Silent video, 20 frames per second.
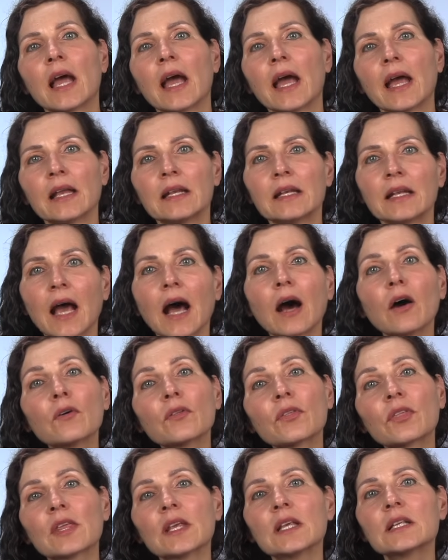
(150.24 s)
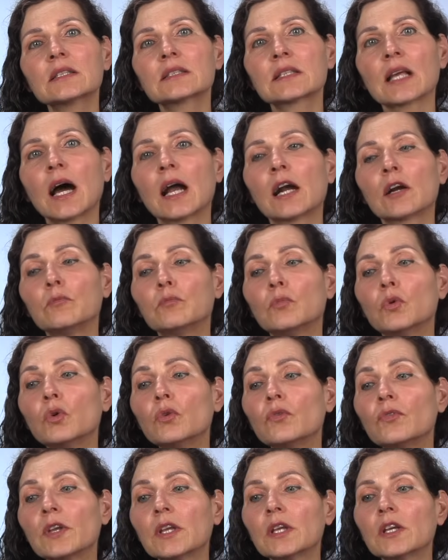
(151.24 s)
And now things are
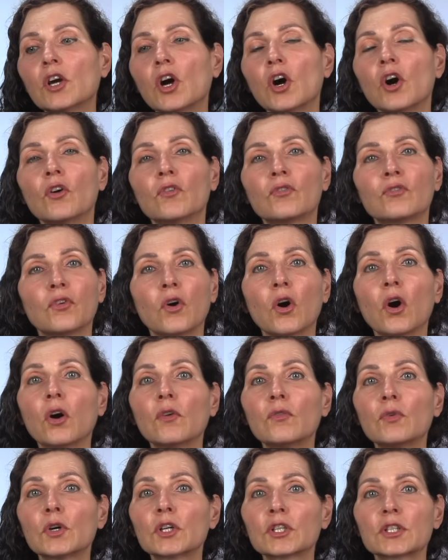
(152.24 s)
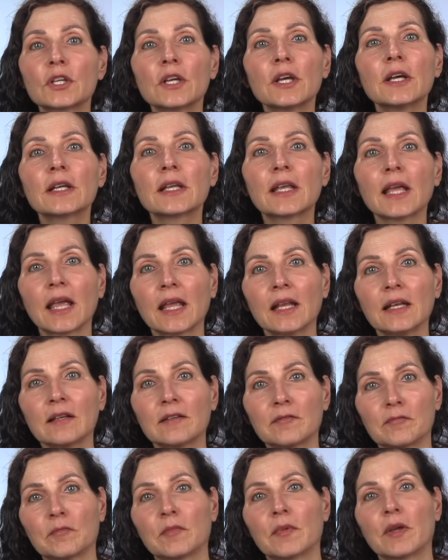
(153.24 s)
moving forward again.
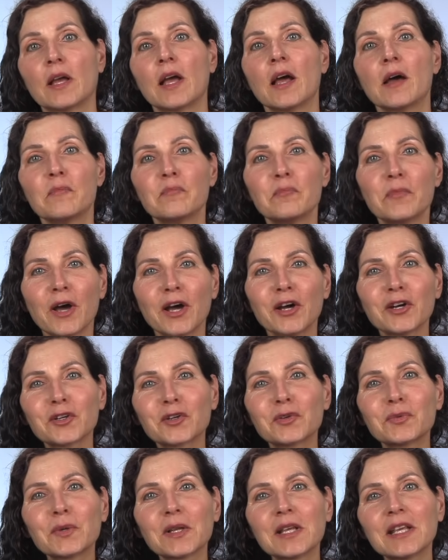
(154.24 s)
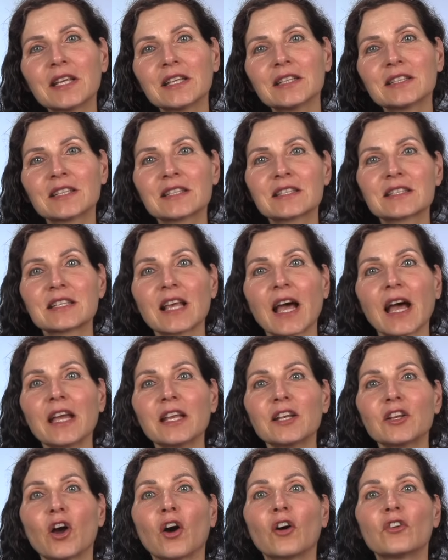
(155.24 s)
Mercury in the
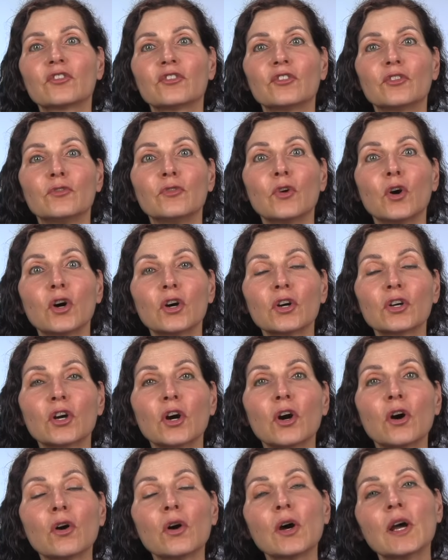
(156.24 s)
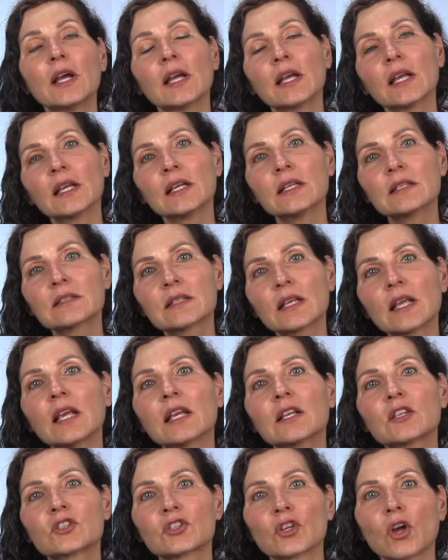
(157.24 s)
sign of Virgo is
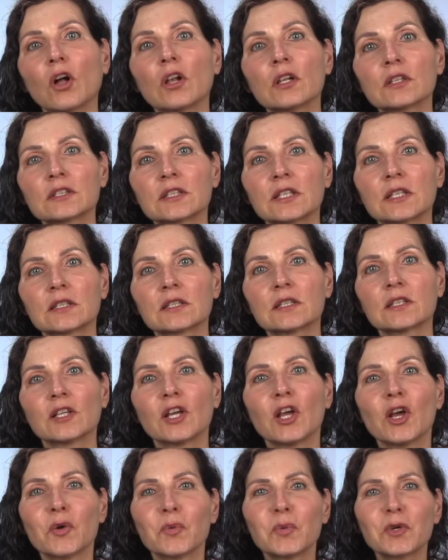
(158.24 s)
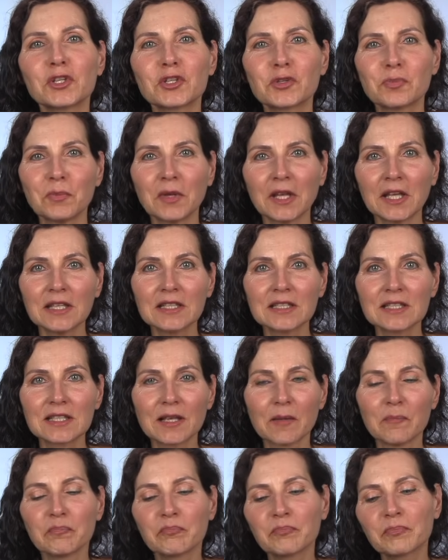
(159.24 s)
exalted, which means
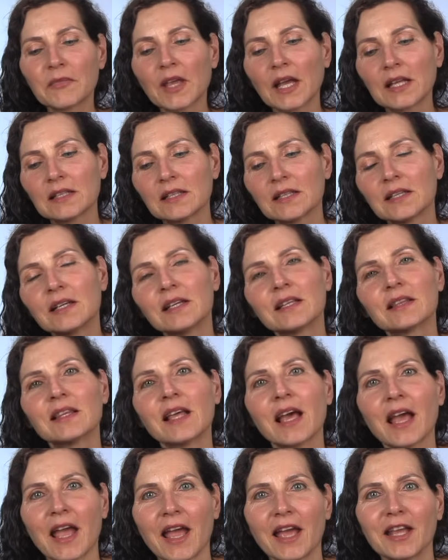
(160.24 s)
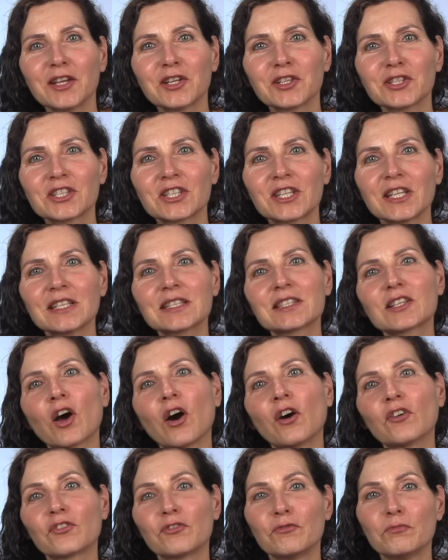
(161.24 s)
that the energies
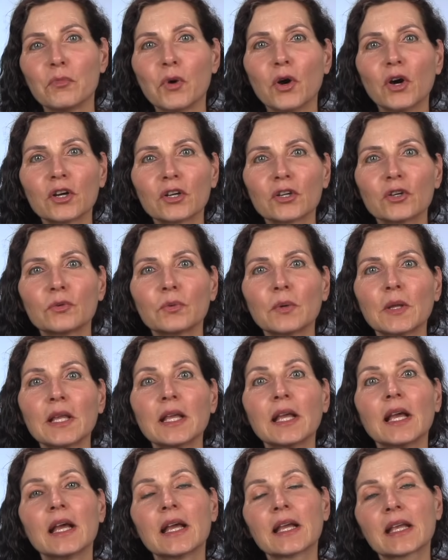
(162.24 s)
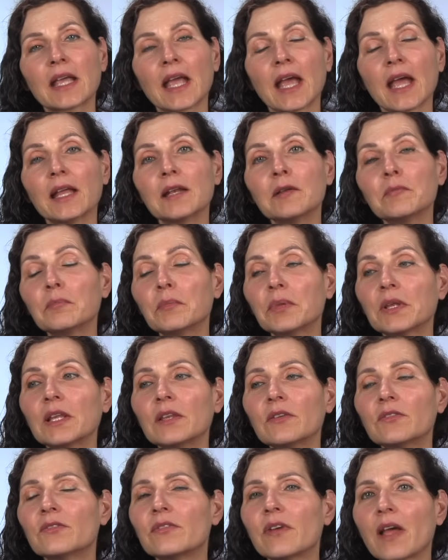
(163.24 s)
of Mercury can
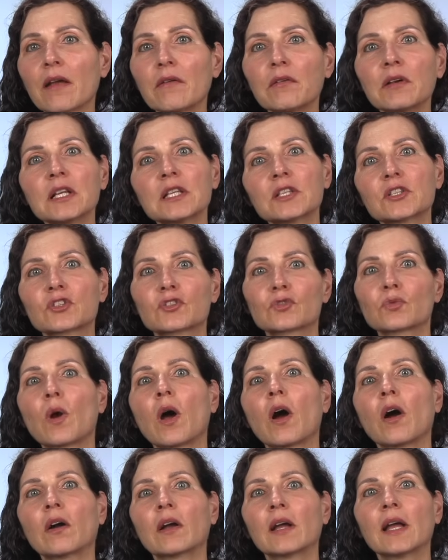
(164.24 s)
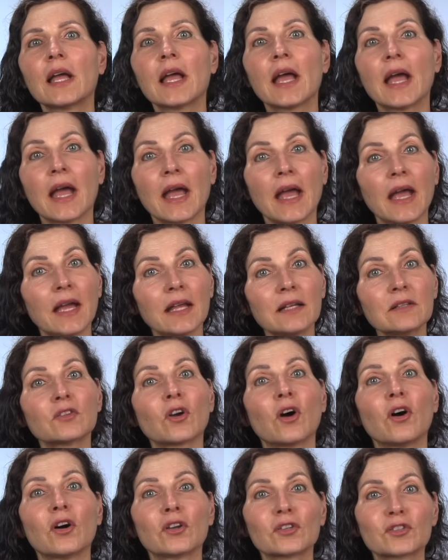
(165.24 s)
be very strong and
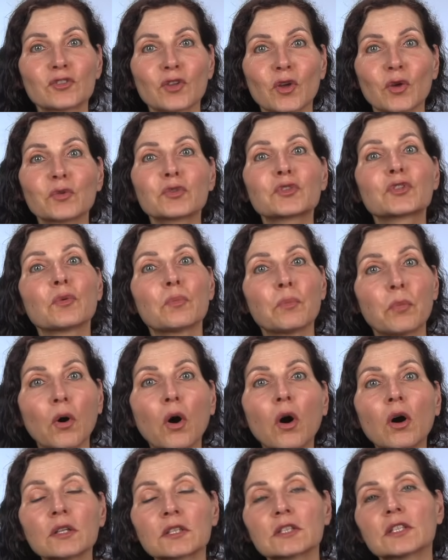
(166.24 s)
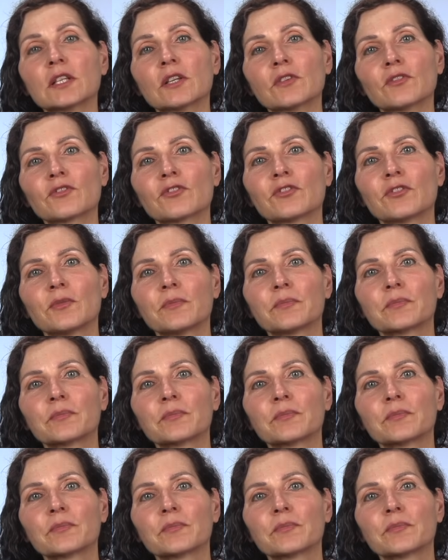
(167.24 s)
also supportive.